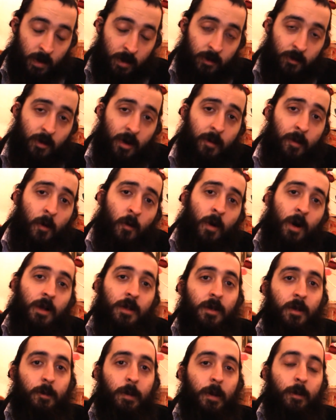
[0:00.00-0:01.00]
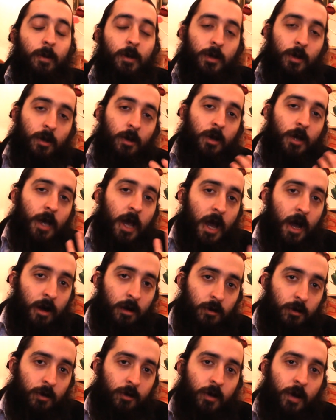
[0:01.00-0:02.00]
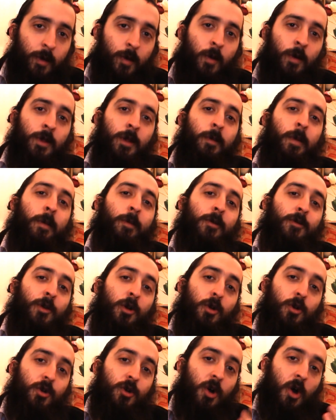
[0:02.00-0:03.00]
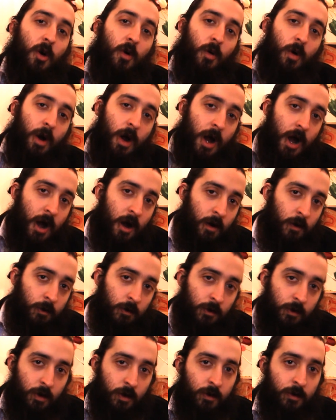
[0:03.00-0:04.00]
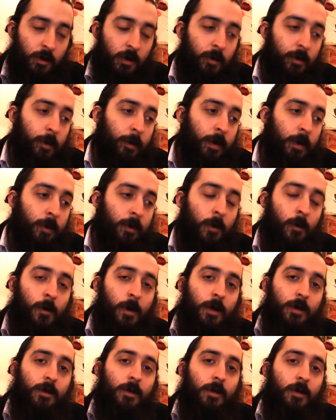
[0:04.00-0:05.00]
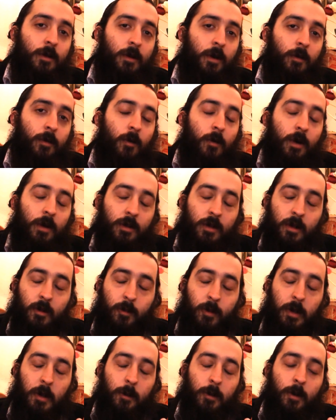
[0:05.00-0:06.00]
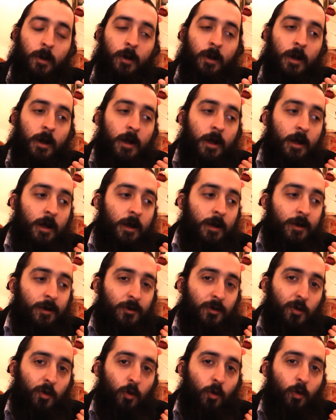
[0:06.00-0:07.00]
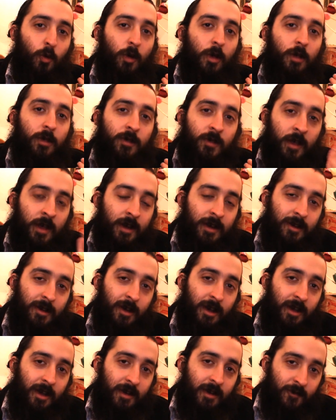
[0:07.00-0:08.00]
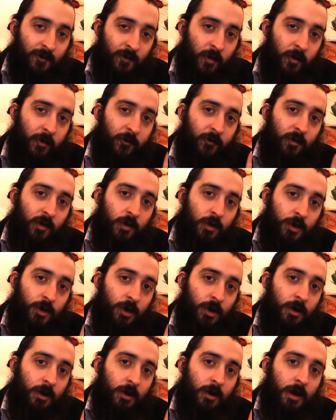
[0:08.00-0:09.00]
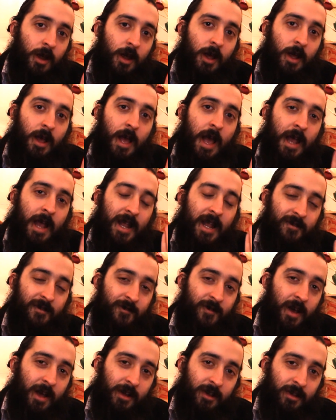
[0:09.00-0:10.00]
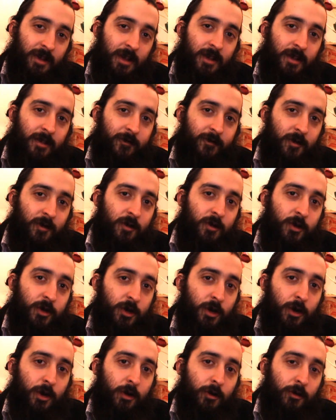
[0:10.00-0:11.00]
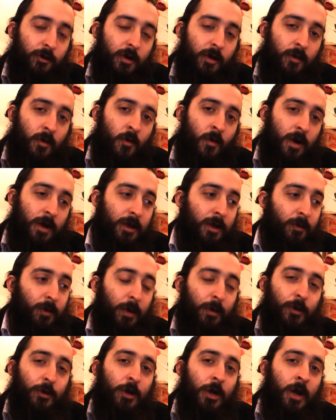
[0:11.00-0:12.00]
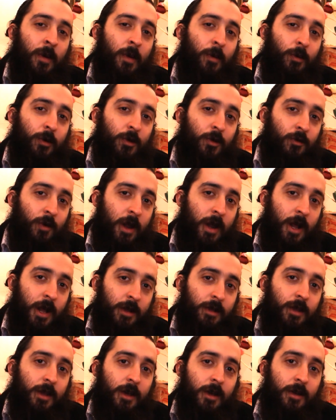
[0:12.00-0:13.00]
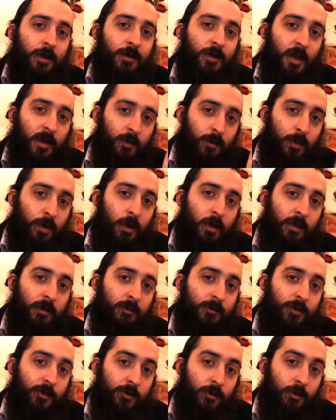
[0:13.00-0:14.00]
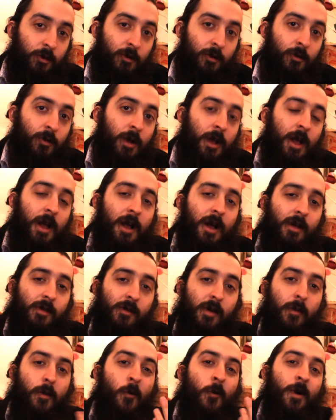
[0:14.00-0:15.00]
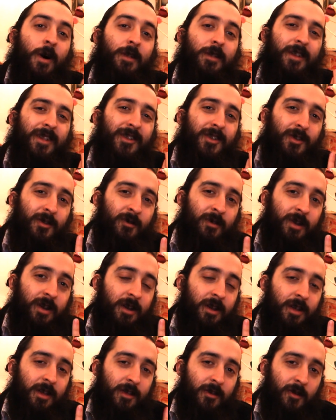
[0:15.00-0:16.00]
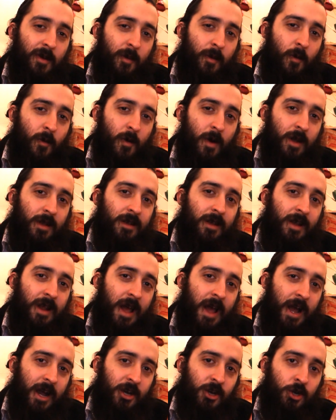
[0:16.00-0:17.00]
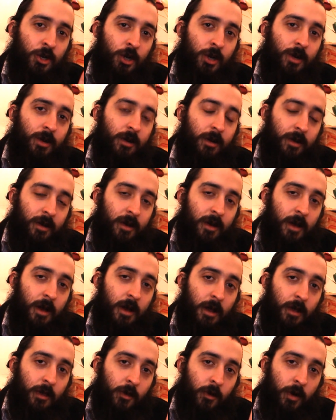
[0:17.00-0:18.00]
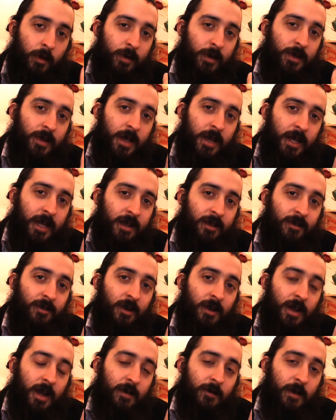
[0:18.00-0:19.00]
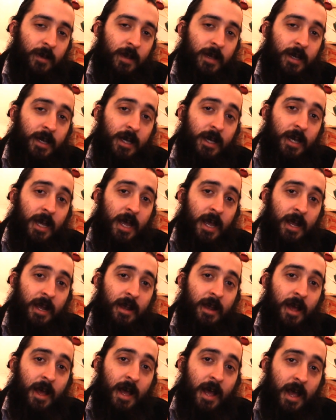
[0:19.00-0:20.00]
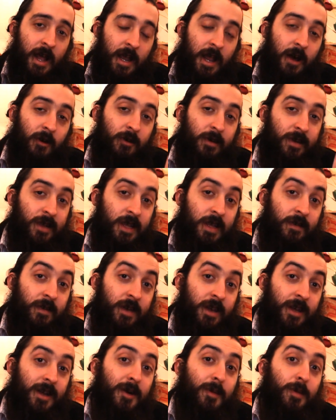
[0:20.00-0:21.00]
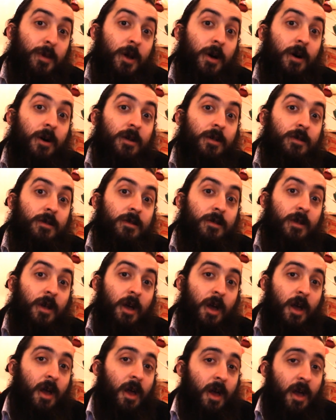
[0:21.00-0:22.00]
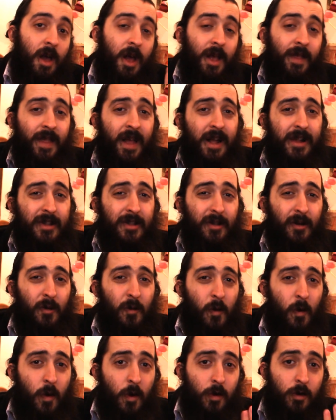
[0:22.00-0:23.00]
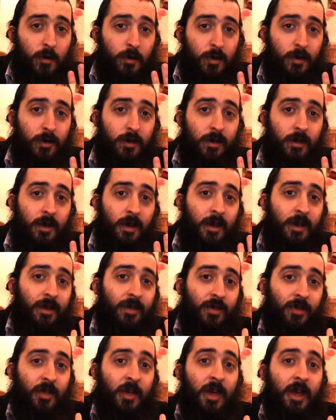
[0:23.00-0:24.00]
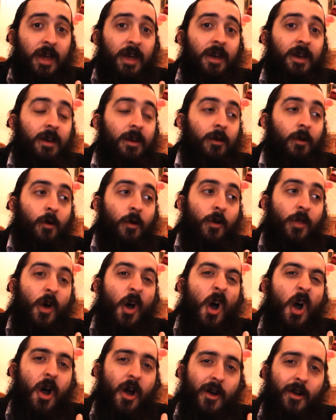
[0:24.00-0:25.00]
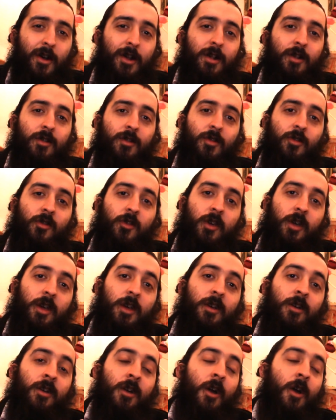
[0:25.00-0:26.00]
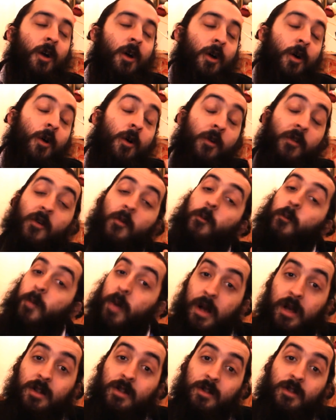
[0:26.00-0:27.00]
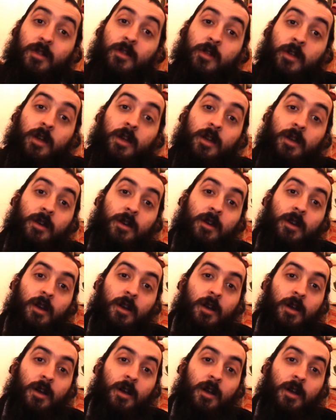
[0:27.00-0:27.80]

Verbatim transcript: The Rebbe wanted people to look out. The Rebbe wanted people to go out. The Rebbe people want. The Rebbe wanted people to think for the future and invest in the future. The Rebbe wanted people to come up with great ideas and pull them through. The Rebbe wanted unity. The Rebbe wanted action. The Rebbe said he's done everything he can, and now he's leaving it up to us. And that's the worst thing, or the hardest thing, or the best thing